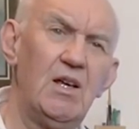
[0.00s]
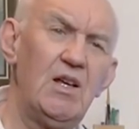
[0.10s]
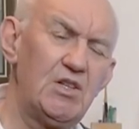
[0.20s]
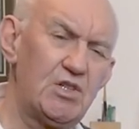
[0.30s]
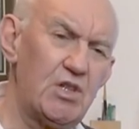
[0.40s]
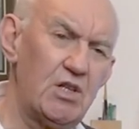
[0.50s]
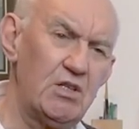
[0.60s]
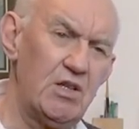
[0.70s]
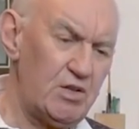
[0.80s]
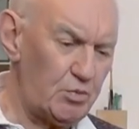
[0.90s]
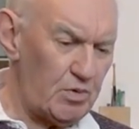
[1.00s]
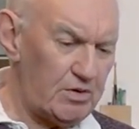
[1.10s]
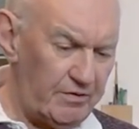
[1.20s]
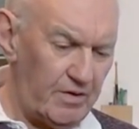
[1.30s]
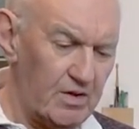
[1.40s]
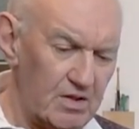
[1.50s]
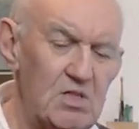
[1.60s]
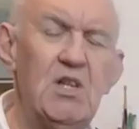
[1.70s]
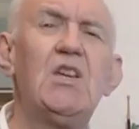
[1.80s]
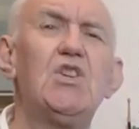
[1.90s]
It's one of
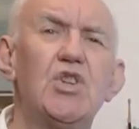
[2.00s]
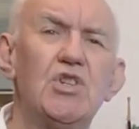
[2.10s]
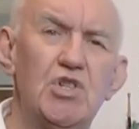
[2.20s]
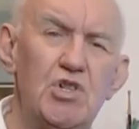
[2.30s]
nature's